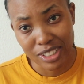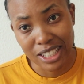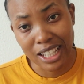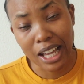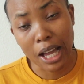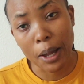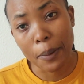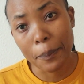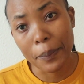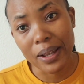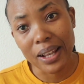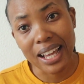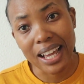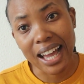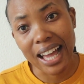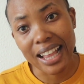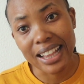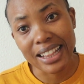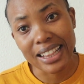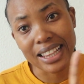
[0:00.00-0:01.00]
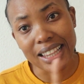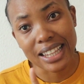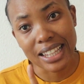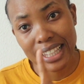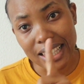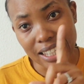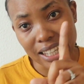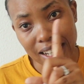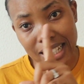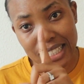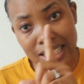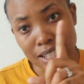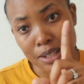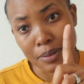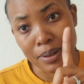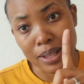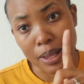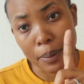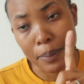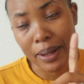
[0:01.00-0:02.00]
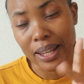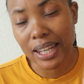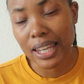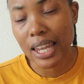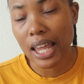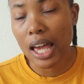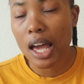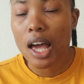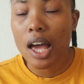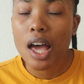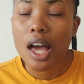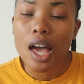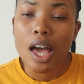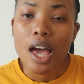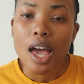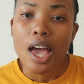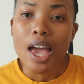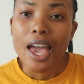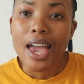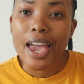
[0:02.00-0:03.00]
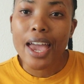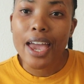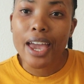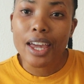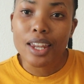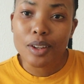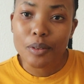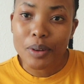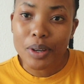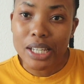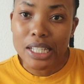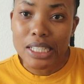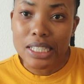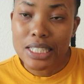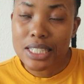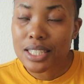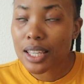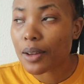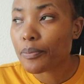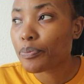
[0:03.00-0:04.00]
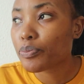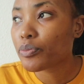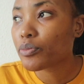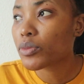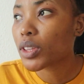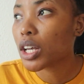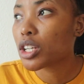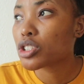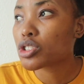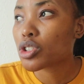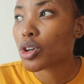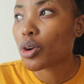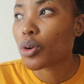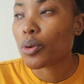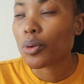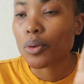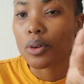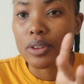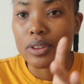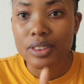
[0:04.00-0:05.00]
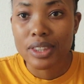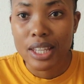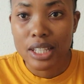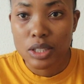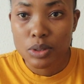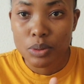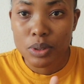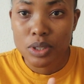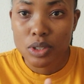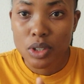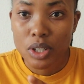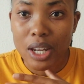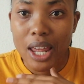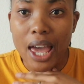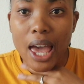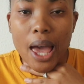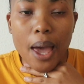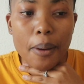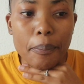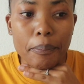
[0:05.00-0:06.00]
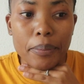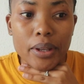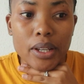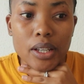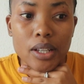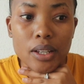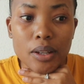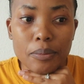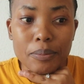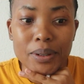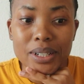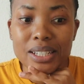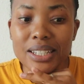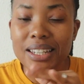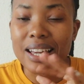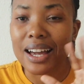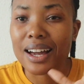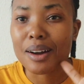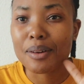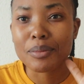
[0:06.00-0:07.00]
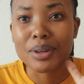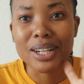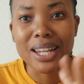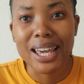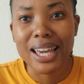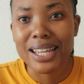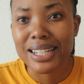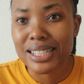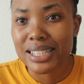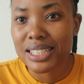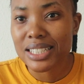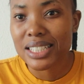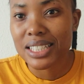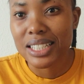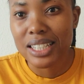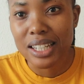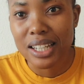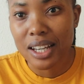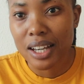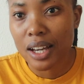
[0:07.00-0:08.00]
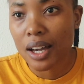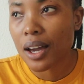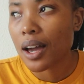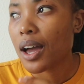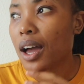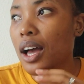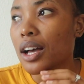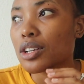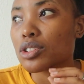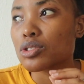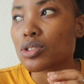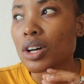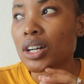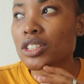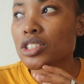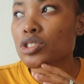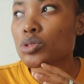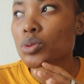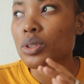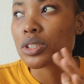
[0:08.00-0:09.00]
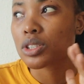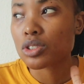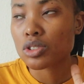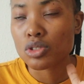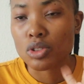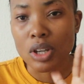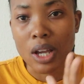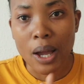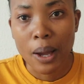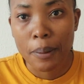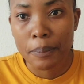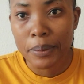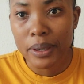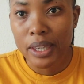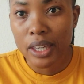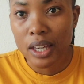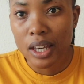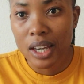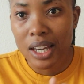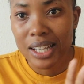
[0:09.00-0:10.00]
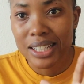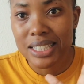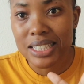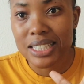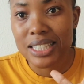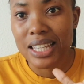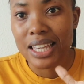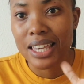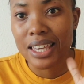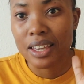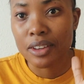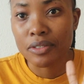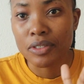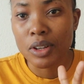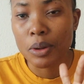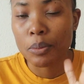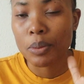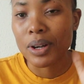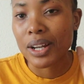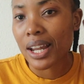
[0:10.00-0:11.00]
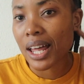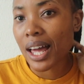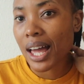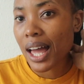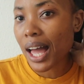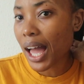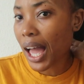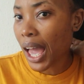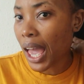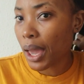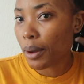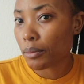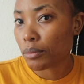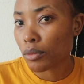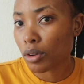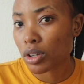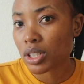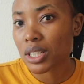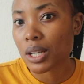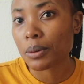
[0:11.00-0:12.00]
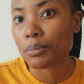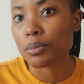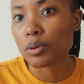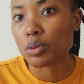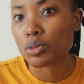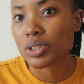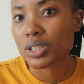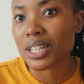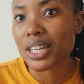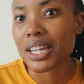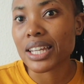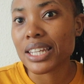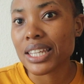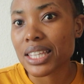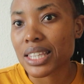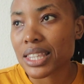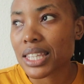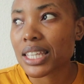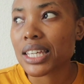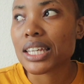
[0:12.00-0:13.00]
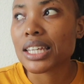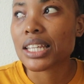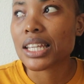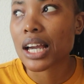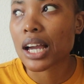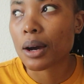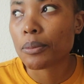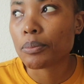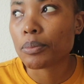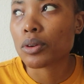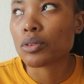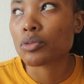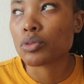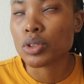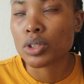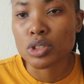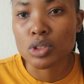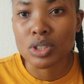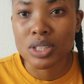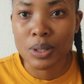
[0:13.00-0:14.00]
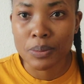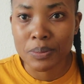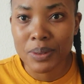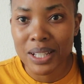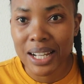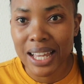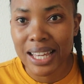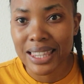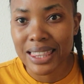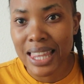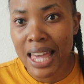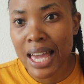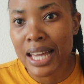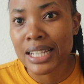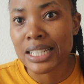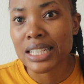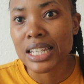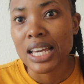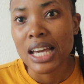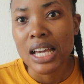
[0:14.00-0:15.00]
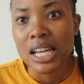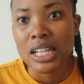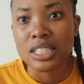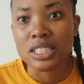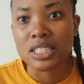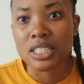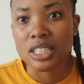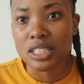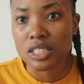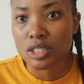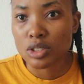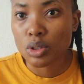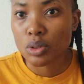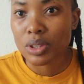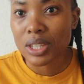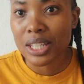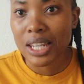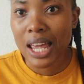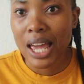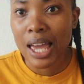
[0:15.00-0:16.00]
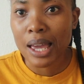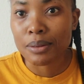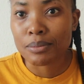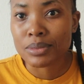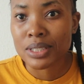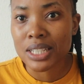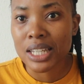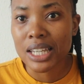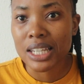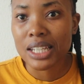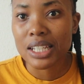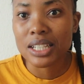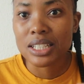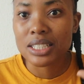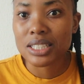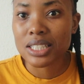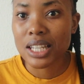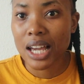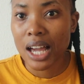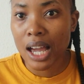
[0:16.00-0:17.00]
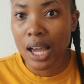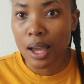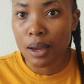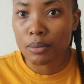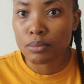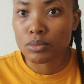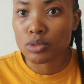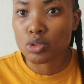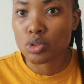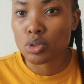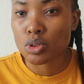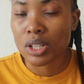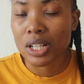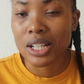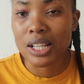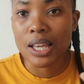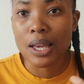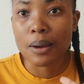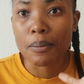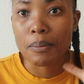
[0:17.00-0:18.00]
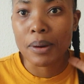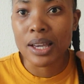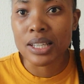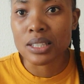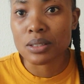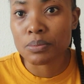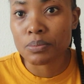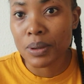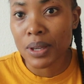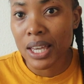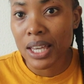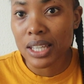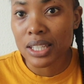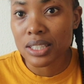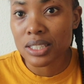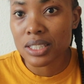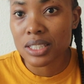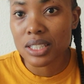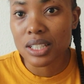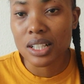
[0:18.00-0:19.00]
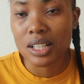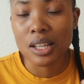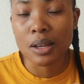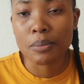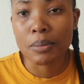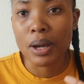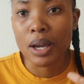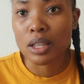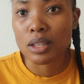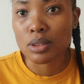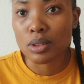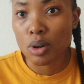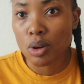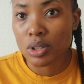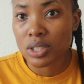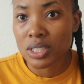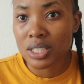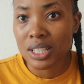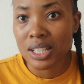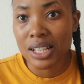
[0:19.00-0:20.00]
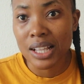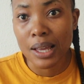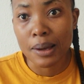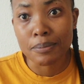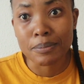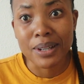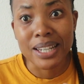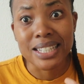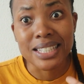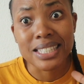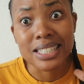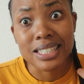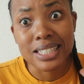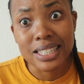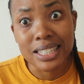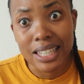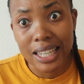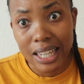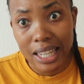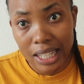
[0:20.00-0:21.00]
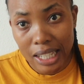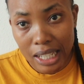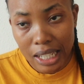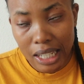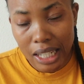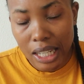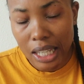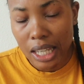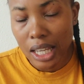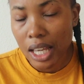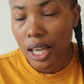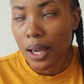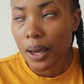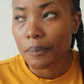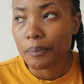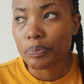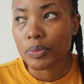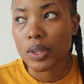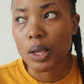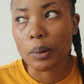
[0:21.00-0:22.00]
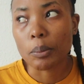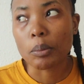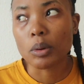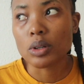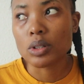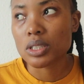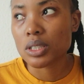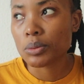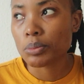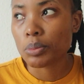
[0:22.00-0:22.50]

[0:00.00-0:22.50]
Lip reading: Anyways, so that's what's gonna happen. But yeah, I'm gonna end it here. So I just wanted to come here and say, if Lebona, I am not uploading anything in a couple of weeks or something like that, just know that I am taking time to clear my space, clear my thoughts, clear my skin, most